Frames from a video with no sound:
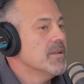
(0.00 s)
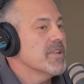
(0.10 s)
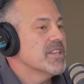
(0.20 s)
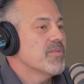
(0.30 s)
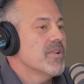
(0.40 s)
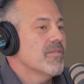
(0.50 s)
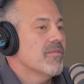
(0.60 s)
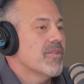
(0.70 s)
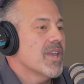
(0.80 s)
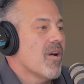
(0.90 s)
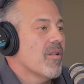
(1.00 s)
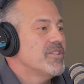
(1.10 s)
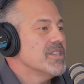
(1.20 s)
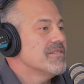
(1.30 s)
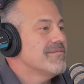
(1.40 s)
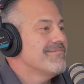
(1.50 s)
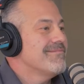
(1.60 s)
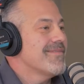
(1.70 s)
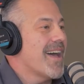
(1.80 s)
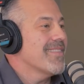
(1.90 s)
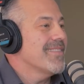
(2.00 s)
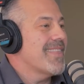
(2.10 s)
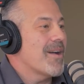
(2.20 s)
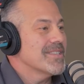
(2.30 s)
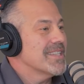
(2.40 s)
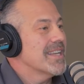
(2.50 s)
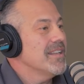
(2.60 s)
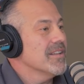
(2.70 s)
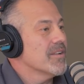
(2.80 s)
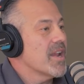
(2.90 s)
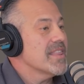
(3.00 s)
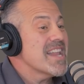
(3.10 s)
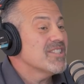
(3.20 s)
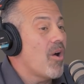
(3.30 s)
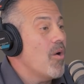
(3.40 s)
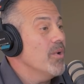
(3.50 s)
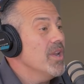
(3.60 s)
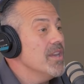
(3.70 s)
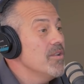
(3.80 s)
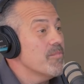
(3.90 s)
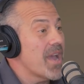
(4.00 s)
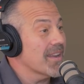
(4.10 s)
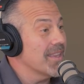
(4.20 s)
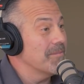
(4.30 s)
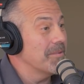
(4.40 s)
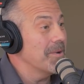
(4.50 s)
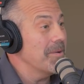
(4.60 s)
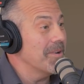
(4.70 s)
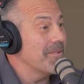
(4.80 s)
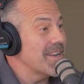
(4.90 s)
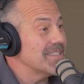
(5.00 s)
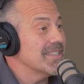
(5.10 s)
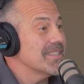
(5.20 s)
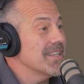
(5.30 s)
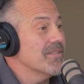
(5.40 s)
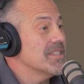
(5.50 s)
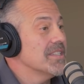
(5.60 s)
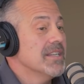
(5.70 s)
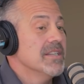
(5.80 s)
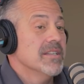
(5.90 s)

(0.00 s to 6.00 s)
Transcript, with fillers: because we we all just thought that was the killer, right? That's all we knew back then when we were in residency right. was